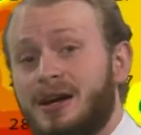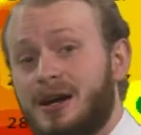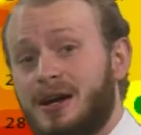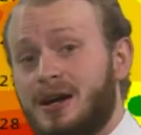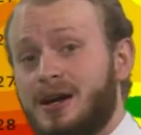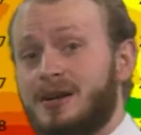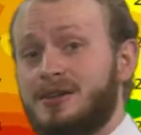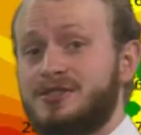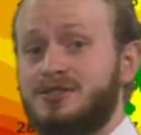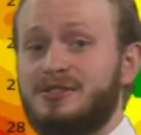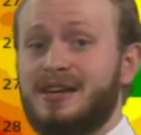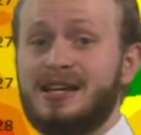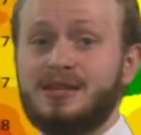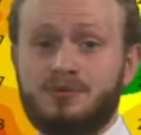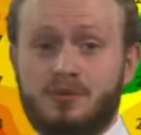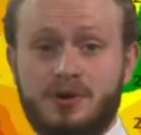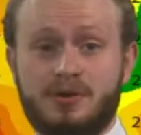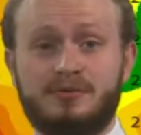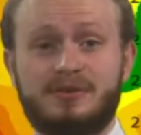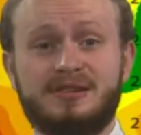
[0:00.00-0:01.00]
So that's
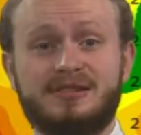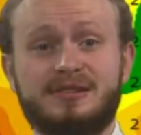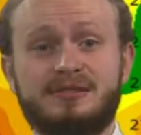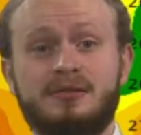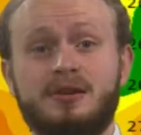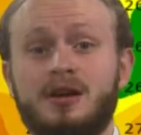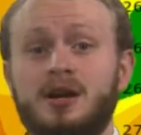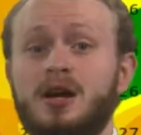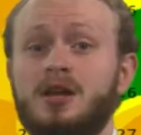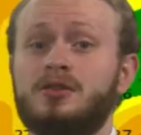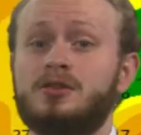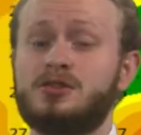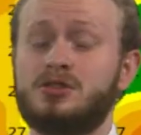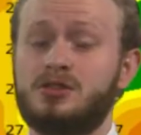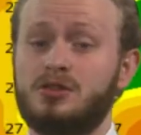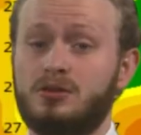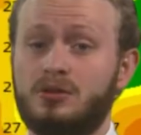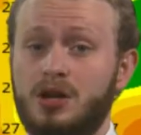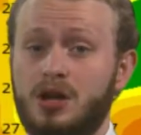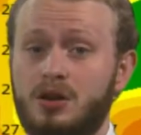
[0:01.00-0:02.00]
one reason. There's a
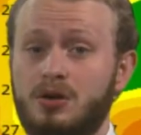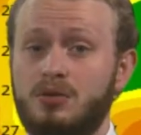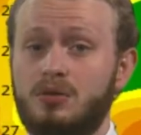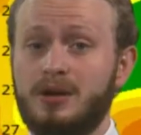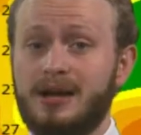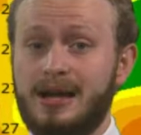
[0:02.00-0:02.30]
low